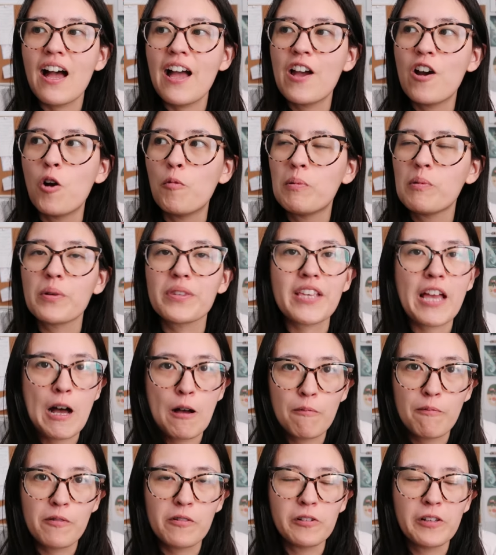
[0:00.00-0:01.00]
I hope it was
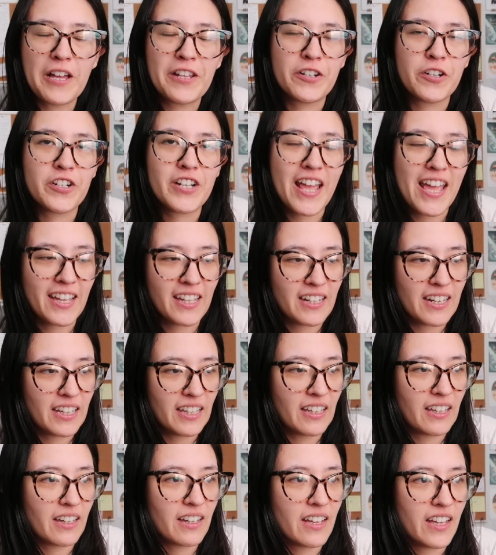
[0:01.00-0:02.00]
helpful,
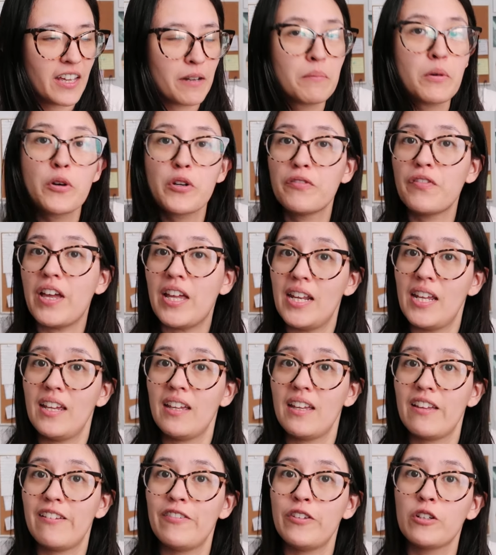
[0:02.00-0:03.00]
entertaining, and
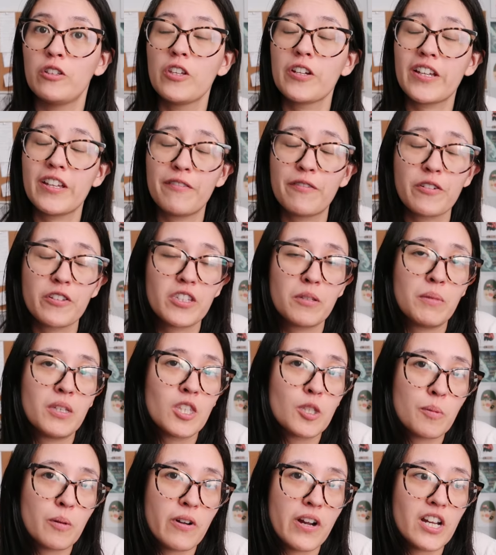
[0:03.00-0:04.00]
motivating if you're looking for some
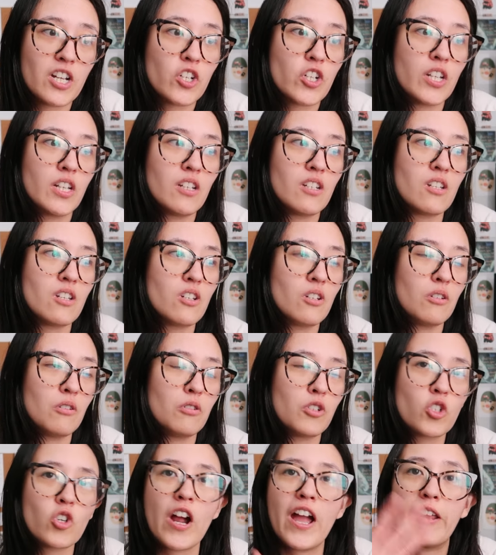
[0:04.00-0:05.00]
inspiration
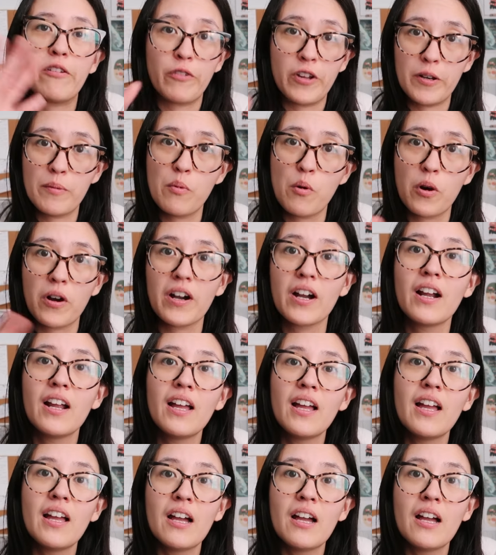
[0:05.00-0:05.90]
to try and read more